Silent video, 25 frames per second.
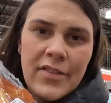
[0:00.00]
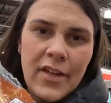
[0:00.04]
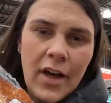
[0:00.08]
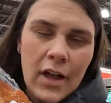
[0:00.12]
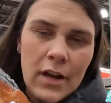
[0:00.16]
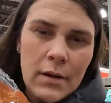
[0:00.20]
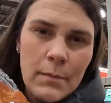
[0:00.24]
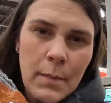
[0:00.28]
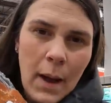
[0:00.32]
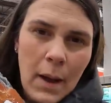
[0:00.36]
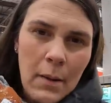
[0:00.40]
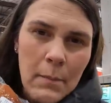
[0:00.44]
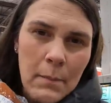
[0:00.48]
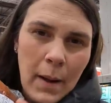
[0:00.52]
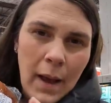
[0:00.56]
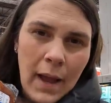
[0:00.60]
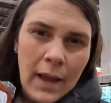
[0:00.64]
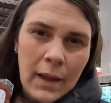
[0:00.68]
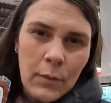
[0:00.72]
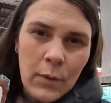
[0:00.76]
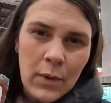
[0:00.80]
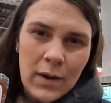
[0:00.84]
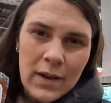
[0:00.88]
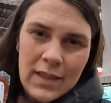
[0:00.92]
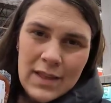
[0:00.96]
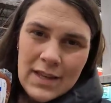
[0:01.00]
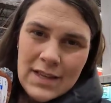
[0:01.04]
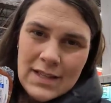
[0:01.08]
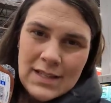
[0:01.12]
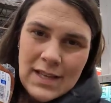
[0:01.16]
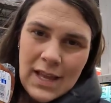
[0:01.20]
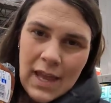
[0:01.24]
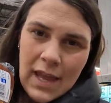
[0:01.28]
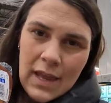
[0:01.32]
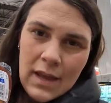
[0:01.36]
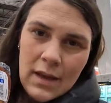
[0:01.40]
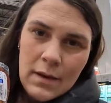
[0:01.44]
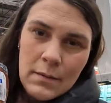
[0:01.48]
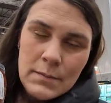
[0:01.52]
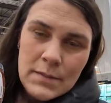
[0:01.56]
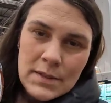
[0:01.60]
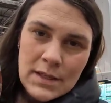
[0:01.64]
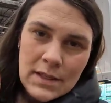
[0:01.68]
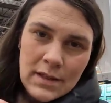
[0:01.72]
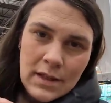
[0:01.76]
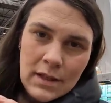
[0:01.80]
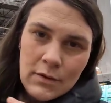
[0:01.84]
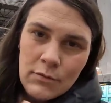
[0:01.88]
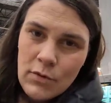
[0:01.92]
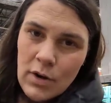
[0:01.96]
Thought about buying one of these hams
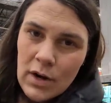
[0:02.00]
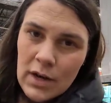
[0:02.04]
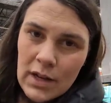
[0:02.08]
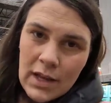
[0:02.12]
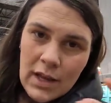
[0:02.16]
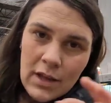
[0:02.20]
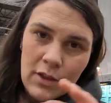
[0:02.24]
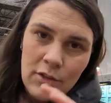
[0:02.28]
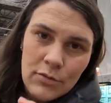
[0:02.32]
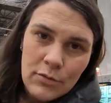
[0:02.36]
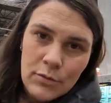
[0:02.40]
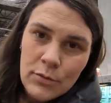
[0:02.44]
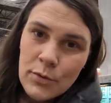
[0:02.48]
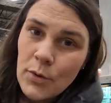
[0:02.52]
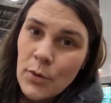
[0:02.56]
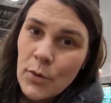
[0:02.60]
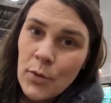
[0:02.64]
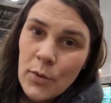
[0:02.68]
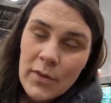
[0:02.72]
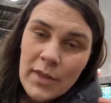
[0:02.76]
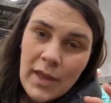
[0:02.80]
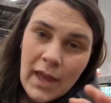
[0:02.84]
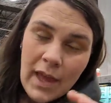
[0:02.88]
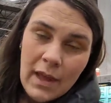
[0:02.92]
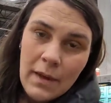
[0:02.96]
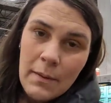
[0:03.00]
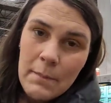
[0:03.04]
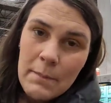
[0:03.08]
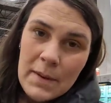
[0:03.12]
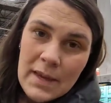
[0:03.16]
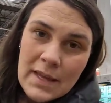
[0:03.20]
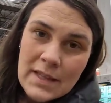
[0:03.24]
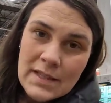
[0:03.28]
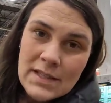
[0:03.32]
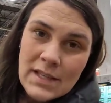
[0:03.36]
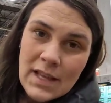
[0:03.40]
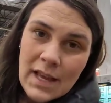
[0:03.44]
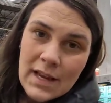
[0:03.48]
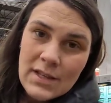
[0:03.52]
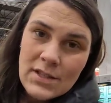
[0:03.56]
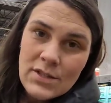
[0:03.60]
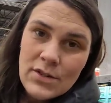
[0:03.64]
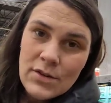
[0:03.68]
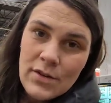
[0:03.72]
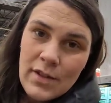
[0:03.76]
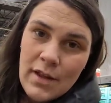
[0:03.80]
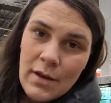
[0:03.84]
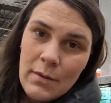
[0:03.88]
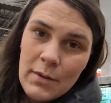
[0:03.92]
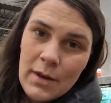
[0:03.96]
and then running it through the meat
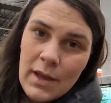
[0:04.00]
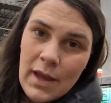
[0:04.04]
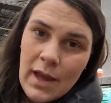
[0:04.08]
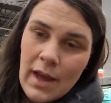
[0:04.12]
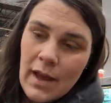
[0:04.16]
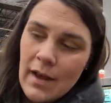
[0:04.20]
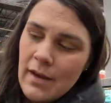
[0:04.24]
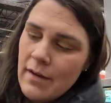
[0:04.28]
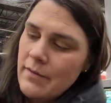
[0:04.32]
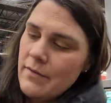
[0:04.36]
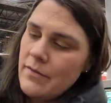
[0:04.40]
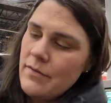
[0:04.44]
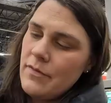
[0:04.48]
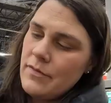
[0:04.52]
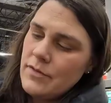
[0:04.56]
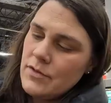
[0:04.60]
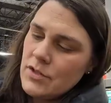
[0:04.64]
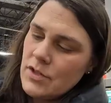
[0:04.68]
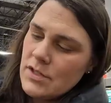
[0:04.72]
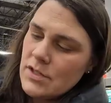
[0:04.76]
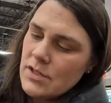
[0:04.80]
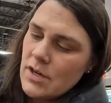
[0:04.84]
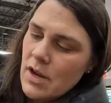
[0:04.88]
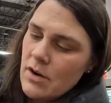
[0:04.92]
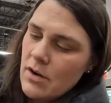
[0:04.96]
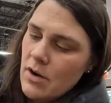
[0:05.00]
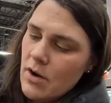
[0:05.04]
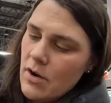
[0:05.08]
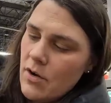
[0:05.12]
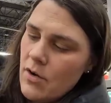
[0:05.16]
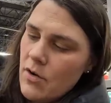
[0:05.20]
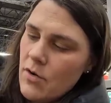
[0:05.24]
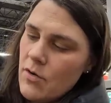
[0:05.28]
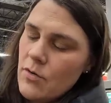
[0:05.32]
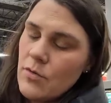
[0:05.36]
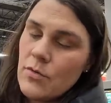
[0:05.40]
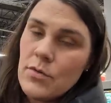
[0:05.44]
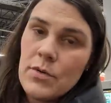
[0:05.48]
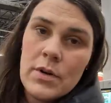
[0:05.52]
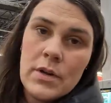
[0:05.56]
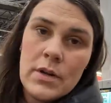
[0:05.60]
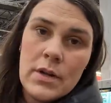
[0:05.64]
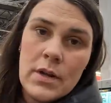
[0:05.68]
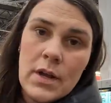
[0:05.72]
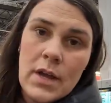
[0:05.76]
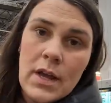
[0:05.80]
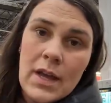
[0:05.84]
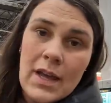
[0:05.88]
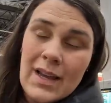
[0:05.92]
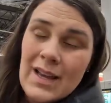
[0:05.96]
slicer that we have just on our own,
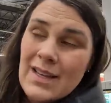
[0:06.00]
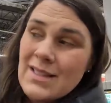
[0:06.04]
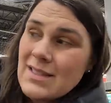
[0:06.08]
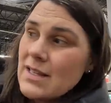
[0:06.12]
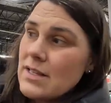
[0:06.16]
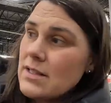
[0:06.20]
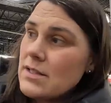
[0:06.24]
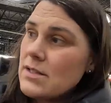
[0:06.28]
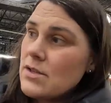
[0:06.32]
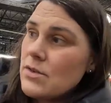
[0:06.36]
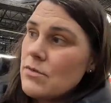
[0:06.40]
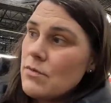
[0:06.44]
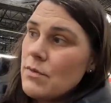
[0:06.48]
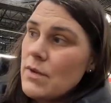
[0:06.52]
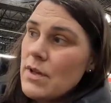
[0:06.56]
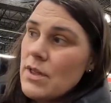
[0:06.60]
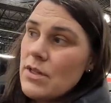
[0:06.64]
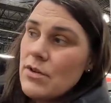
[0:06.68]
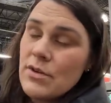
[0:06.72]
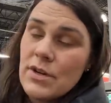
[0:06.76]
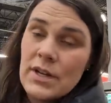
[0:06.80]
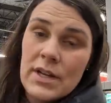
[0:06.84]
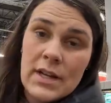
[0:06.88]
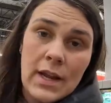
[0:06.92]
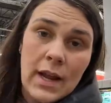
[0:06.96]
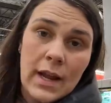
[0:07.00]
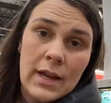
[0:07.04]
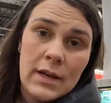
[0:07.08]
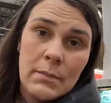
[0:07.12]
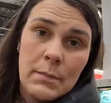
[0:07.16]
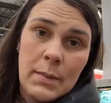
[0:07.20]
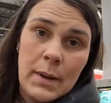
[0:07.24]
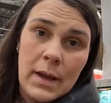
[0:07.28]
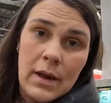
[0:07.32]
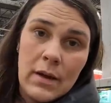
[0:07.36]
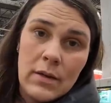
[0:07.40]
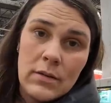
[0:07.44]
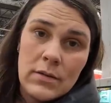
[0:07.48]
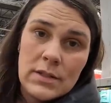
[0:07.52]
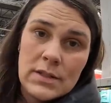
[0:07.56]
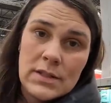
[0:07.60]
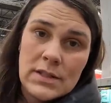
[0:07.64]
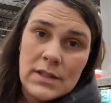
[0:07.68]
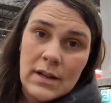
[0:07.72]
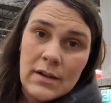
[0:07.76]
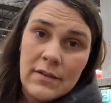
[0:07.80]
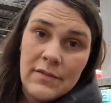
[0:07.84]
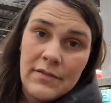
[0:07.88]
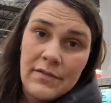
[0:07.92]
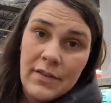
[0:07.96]
because it's $3.39 a pound
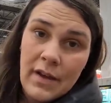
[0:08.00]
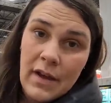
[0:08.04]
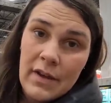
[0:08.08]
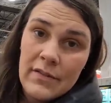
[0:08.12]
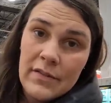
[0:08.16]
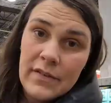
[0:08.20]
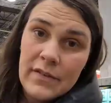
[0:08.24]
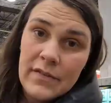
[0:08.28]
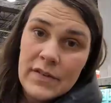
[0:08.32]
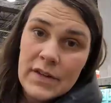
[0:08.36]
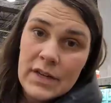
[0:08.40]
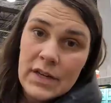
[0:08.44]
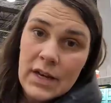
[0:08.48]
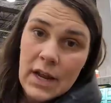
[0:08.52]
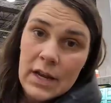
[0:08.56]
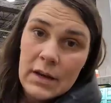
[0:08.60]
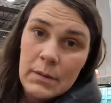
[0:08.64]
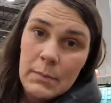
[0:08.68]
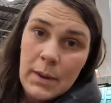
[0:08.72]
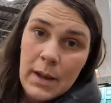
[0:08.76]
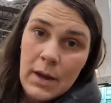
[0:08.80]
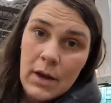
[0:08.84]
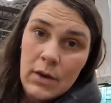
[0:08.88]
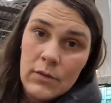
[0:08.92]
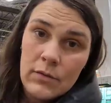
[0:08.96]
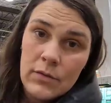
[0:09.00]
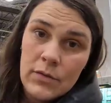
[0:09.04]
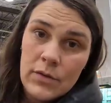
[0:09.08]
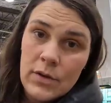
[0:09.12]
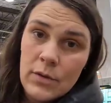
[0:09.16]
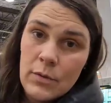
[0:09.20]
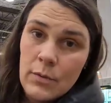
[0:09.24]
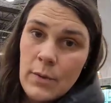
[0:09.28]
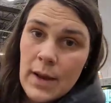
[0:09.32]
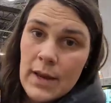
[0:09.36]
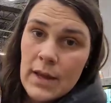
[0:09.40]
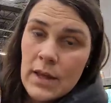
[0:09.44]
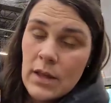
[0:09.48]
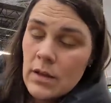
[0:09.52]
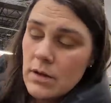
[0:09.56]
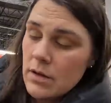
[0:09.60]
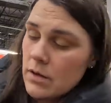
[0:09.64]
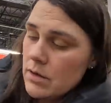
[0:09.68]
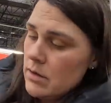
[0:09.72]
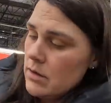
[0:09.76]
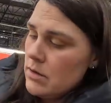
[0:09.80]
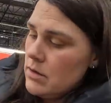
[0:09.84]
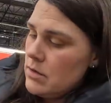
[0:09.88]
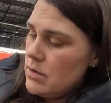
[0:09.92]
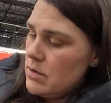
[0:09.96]
instead of $5.59 a pound for the regular.